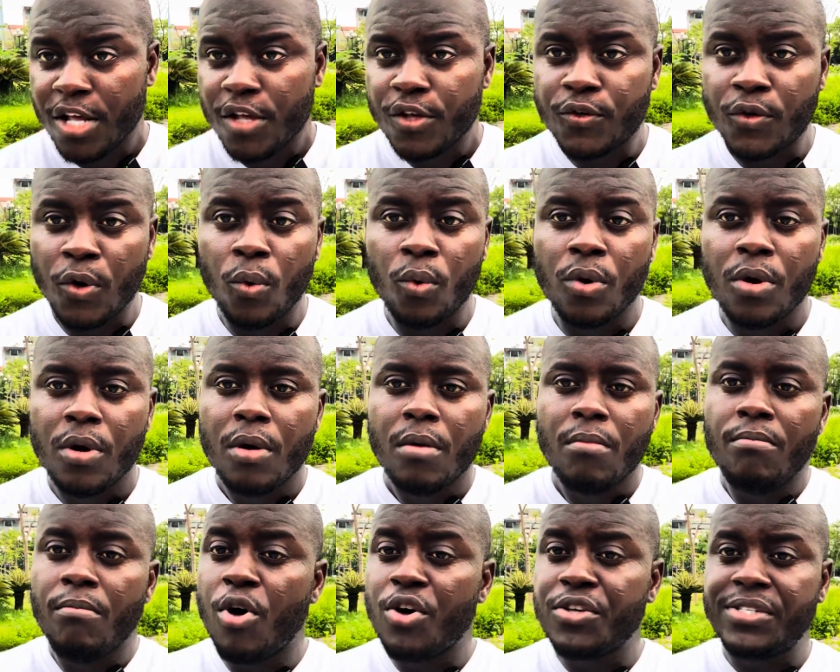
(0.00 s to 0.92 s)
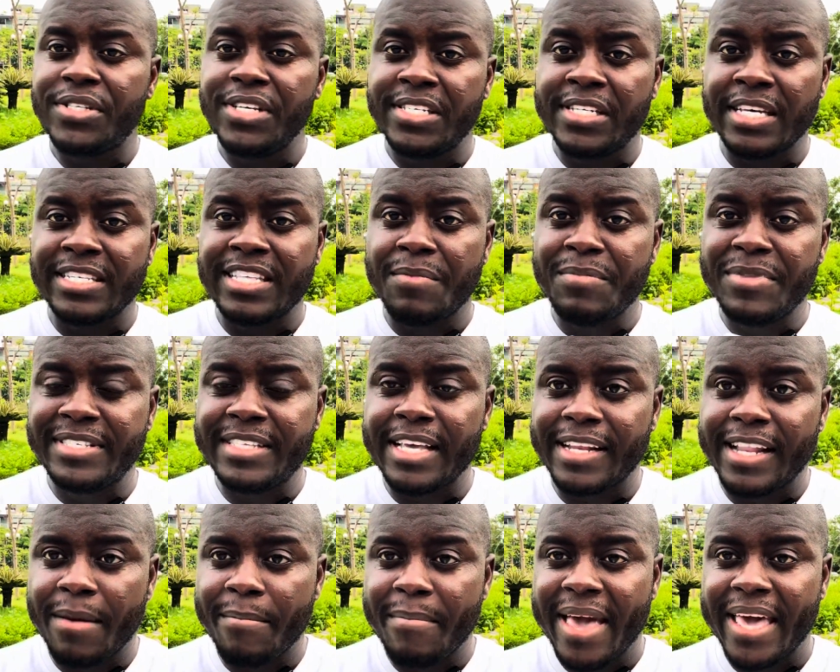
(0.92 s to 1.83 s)
So most teachers, the
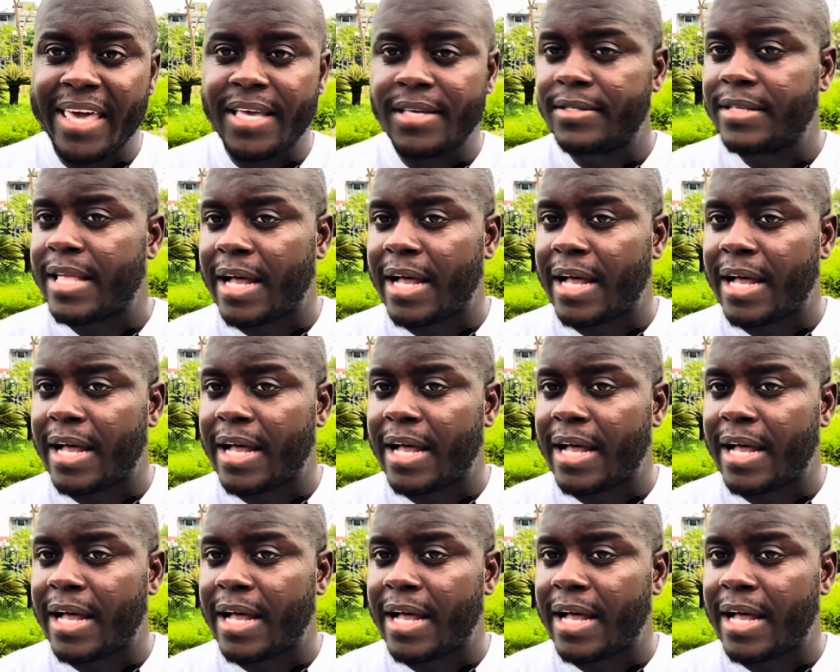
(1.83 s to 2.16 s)
mistake they make is